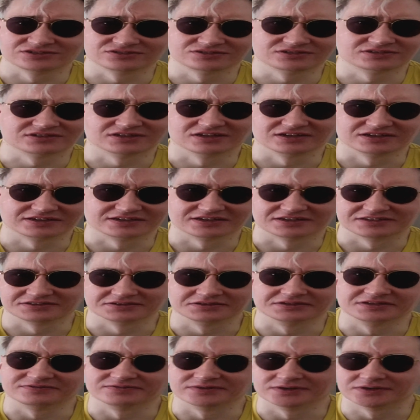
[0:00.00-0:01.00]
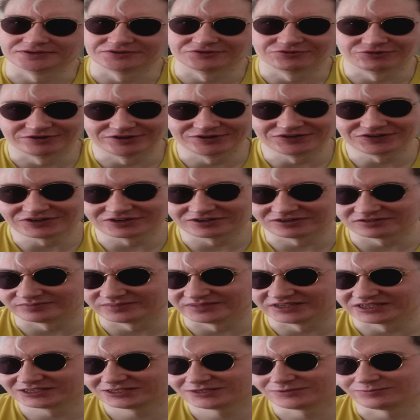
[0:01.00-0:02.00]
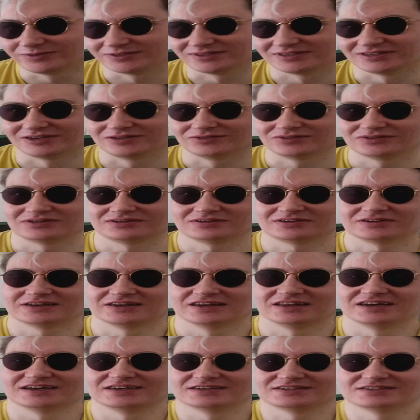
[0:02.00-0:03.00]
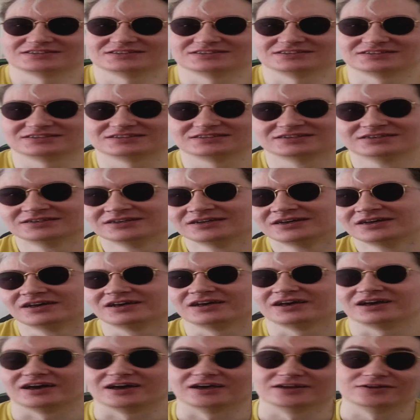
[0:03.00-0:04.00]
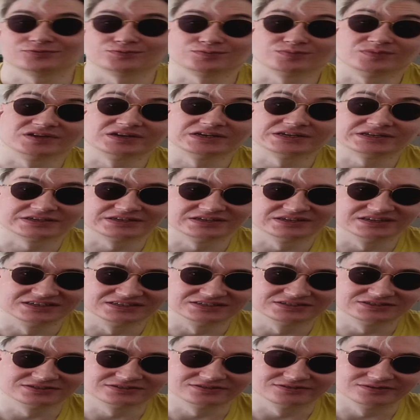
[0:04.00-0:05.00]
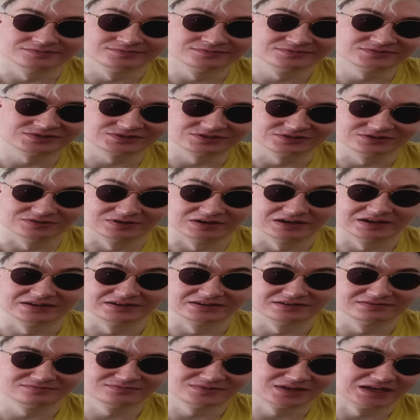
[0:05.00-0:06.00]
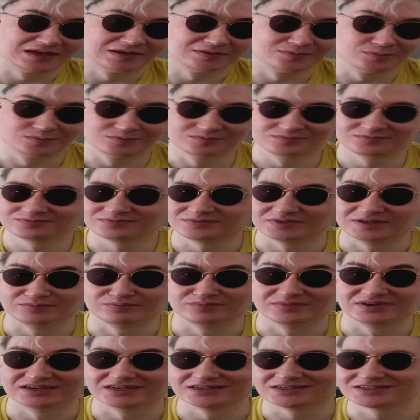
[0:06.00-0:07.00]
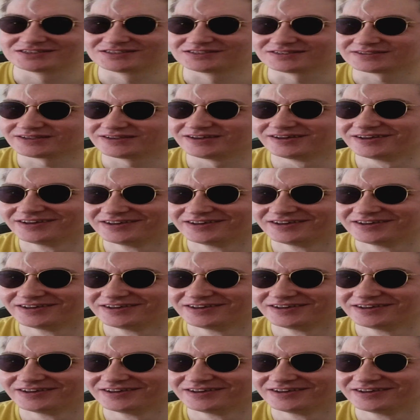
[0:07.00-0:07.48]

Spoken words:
Just I can't even read comics without glasses and medication, so I'm in meds